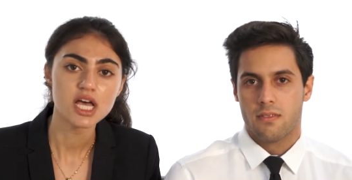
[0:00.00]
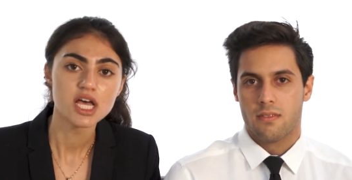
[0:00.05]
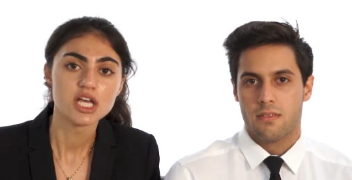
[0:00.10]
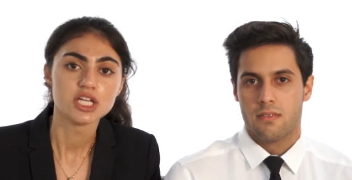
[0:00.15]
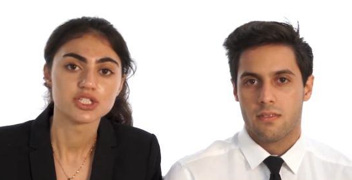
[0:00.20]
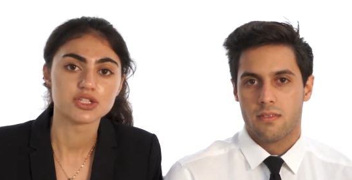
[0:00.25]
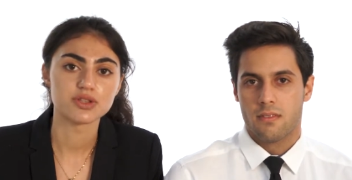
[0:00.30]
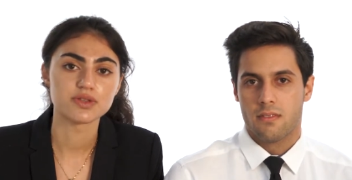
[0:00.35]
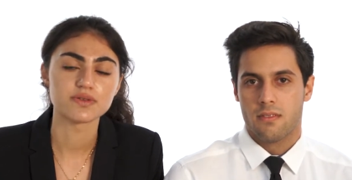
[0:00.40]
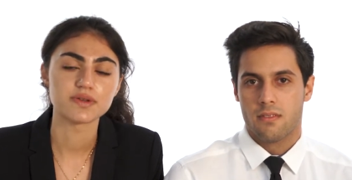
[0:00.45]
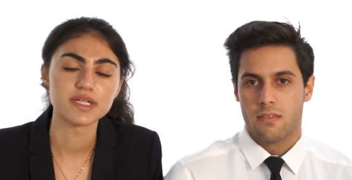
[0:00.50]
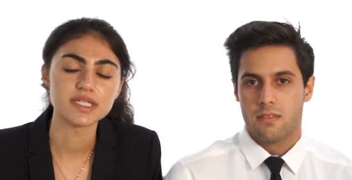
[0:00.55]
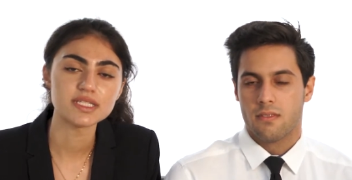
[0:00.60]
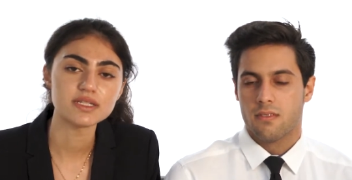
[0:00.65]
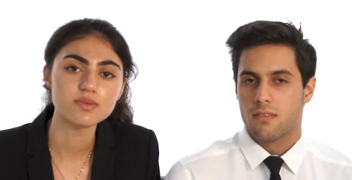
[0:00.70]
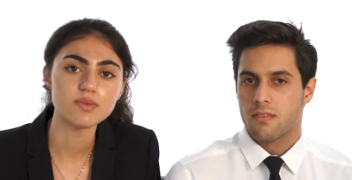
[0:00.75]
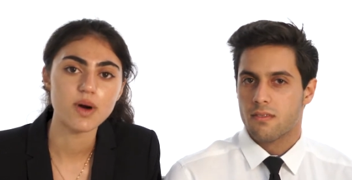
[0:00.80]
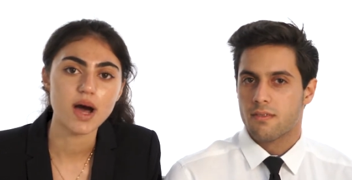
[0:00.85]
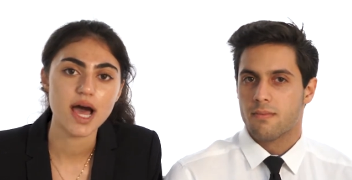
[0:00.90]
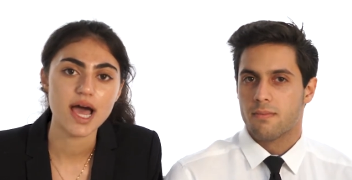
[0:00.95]
Speaker 1: So, the reason
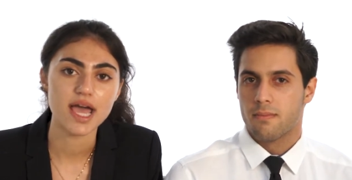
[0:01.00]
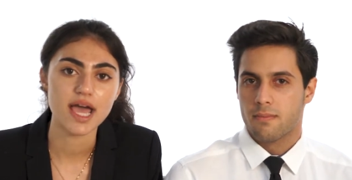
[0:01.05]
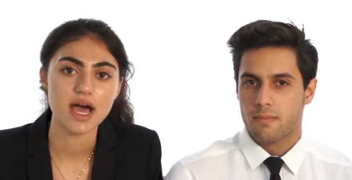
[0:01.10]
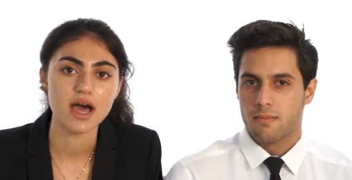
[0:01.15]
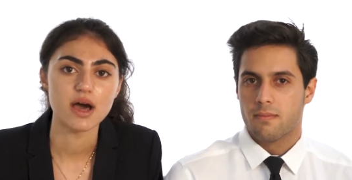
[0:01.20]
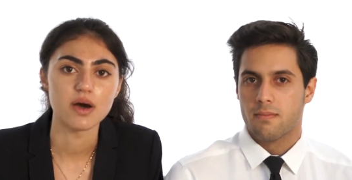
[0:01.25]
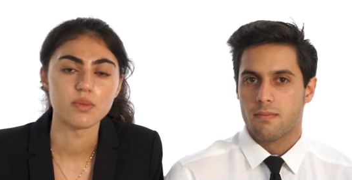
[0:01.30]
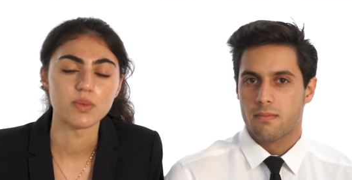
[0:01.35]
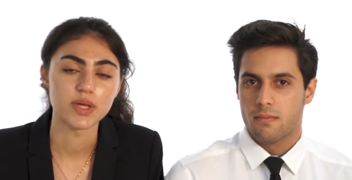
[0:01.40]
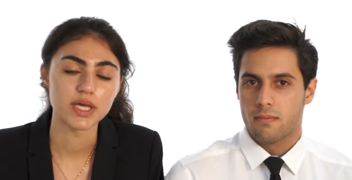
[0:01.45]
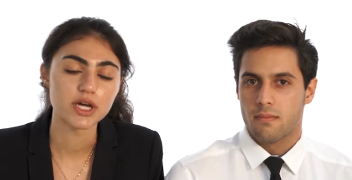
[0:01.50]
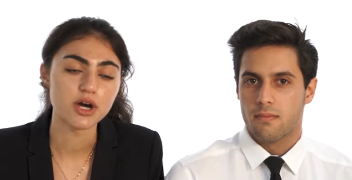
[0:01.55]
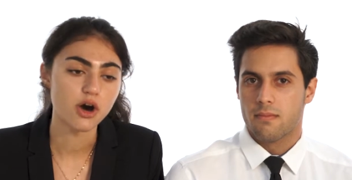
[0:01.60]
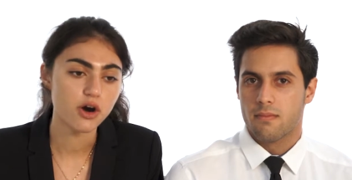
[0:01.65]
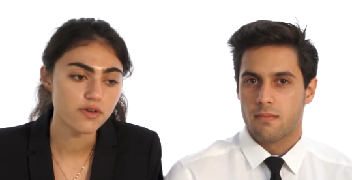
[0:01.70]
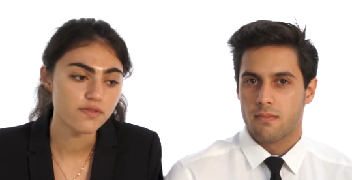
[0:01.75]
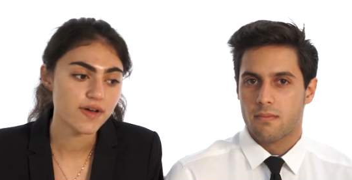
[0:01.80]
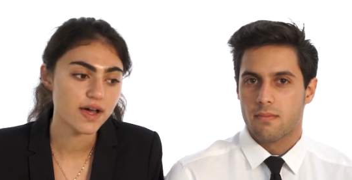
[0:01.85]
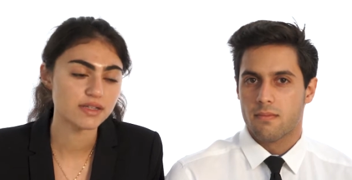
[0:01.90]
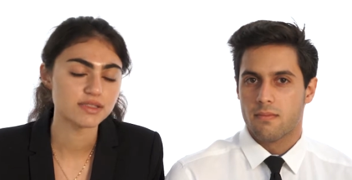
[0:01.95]
why we co
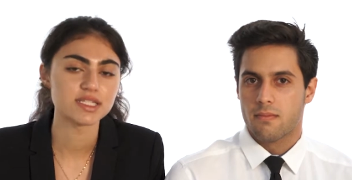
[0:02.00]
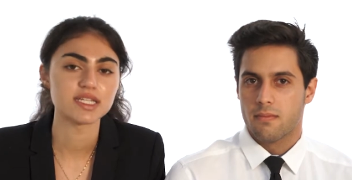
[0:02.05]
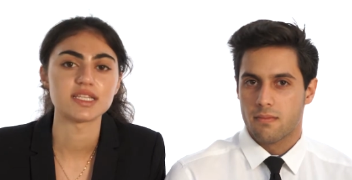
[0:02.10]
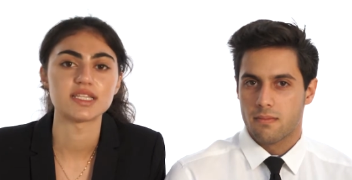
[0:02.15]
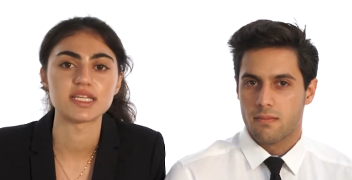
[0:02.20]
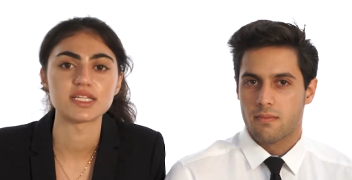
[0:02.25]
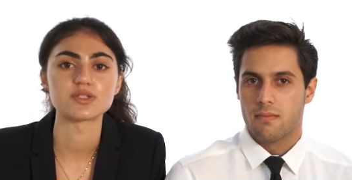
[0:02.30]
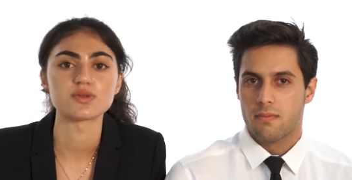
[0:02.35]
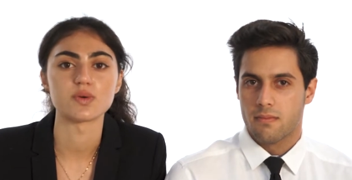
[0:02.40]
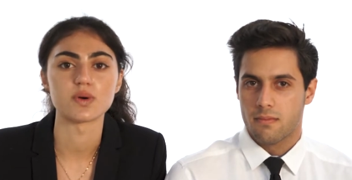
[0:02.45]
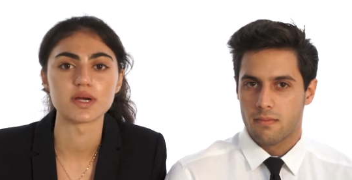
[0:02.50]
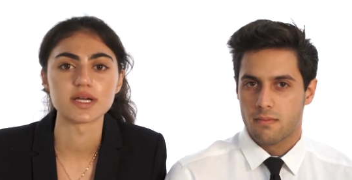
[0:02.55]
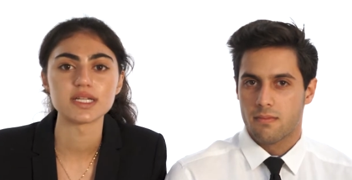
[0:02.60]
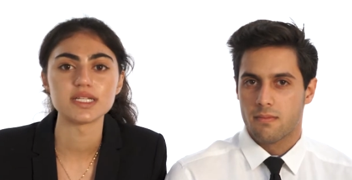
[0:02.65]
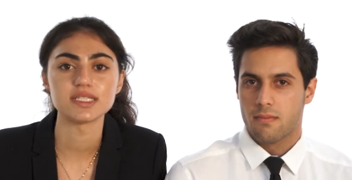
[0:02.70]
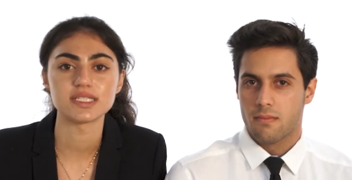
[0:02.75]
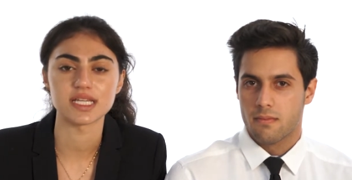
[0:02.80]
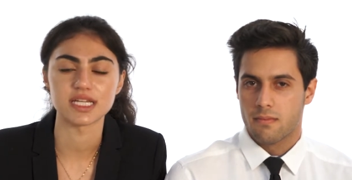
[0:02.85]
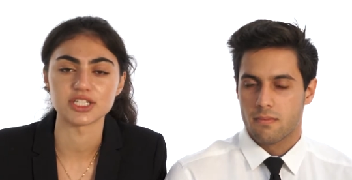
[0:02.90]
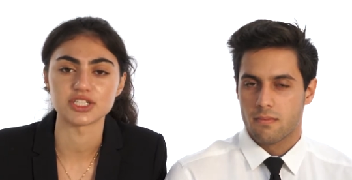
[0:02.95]
founded this
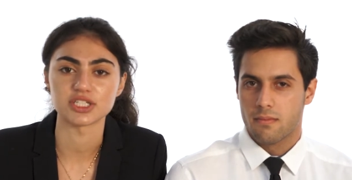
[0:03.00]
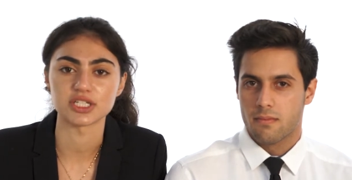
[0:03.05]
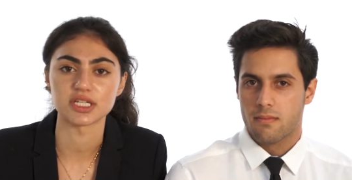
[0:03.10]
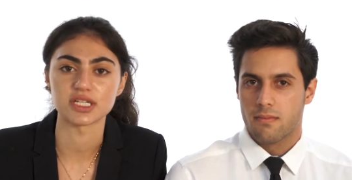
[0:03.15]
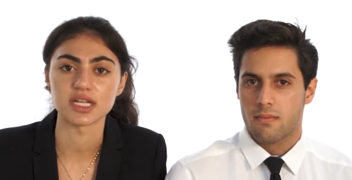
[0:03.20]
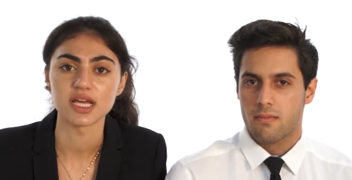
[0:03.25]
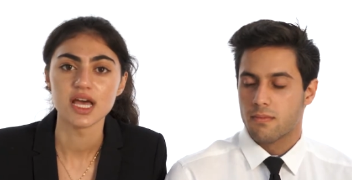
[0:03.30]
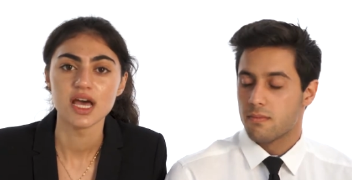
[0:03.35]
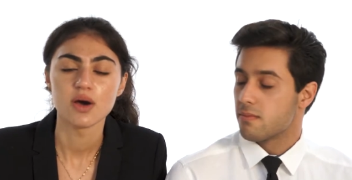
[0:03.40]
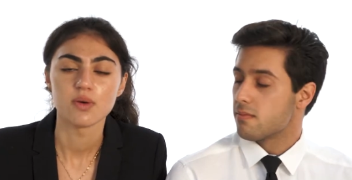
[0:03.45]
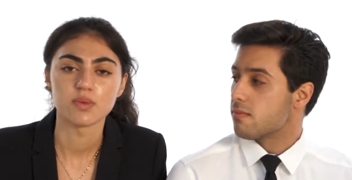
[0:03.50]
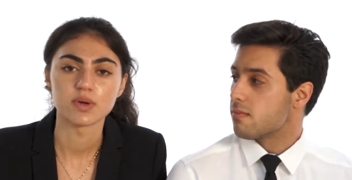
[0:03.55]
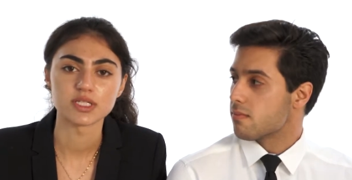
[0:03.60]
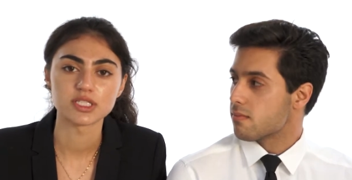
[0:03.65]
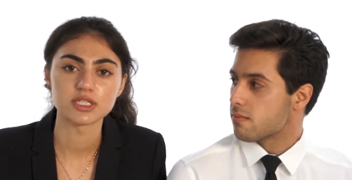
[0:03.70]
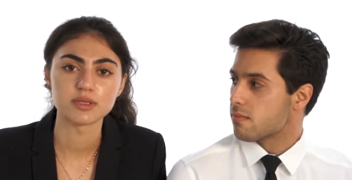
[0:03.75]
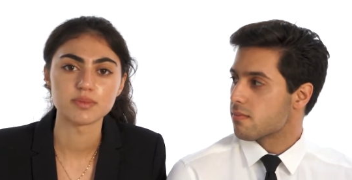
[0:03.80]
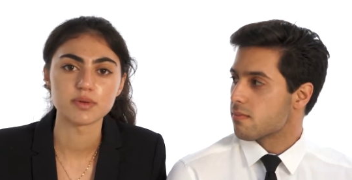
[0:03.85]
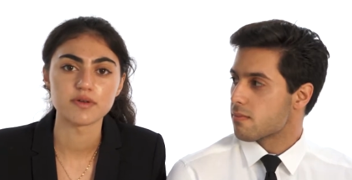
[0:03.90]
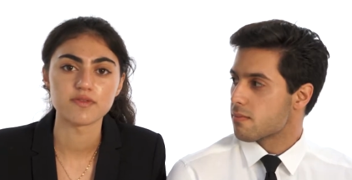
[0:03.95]
organization was
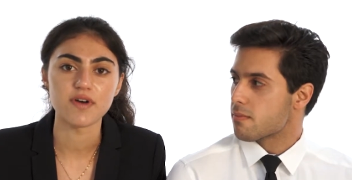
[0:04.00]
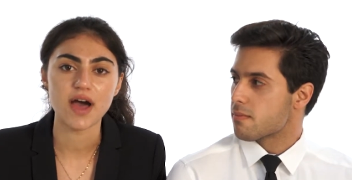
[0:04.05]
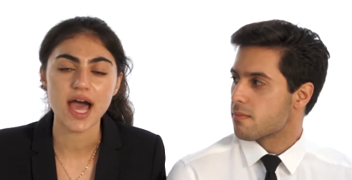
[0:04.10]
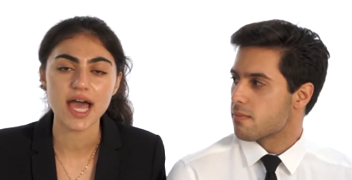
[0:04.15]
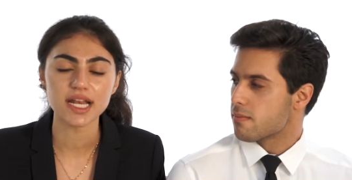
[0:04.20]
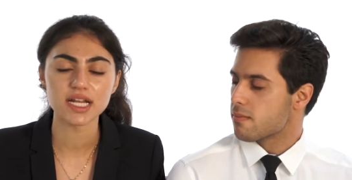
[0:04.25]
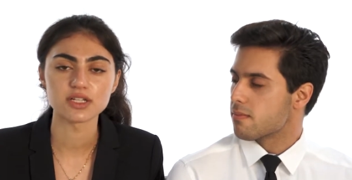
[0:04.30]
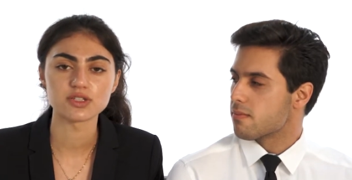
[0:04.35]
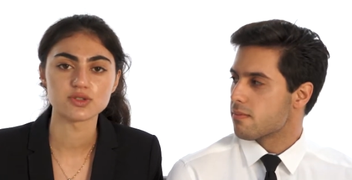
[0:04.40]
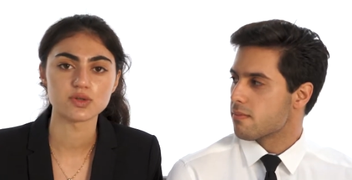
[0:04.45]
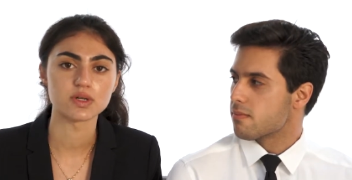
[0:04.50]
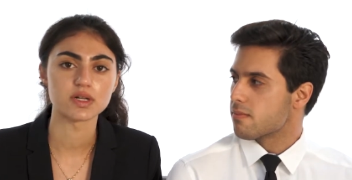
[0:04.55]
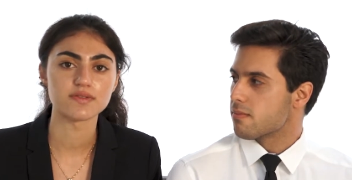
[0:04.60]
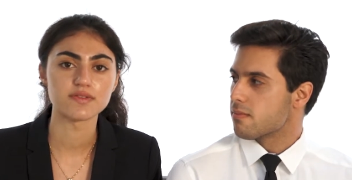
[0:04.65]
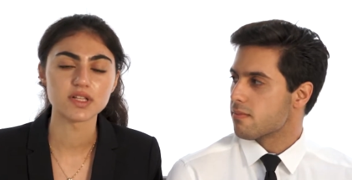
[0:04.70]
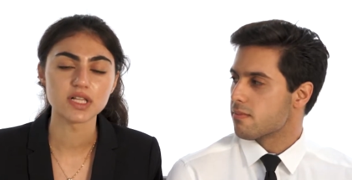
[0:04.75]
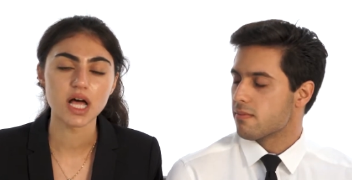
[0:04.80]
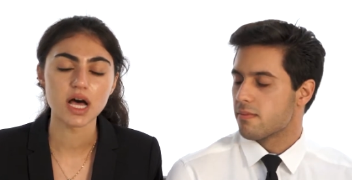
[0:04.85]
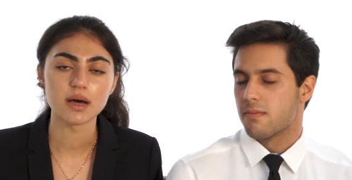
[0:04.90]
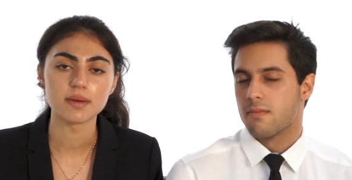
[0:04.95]
to provide a sort of
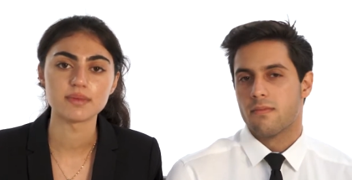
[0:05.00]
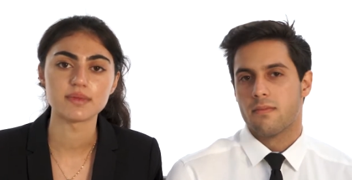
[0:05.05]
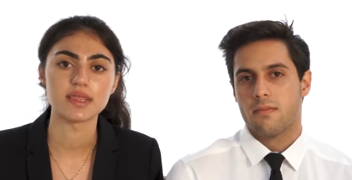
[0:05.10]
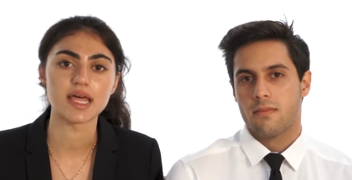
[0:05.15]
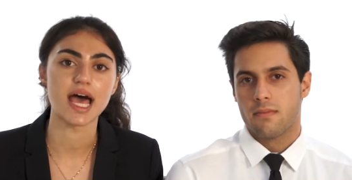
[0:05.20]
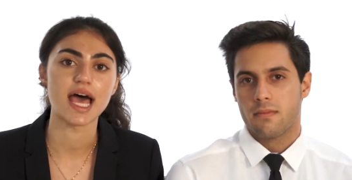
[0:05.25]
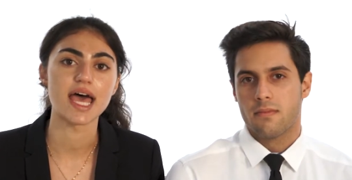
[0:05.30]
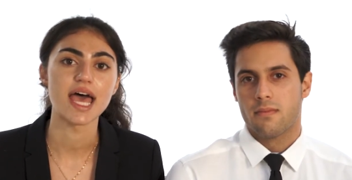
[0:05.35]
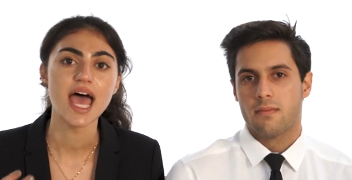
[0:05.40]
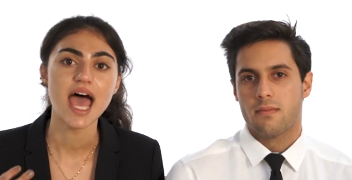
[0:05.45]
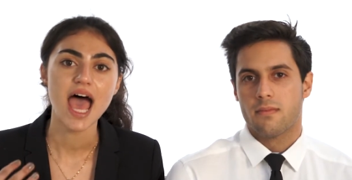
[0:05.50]
club that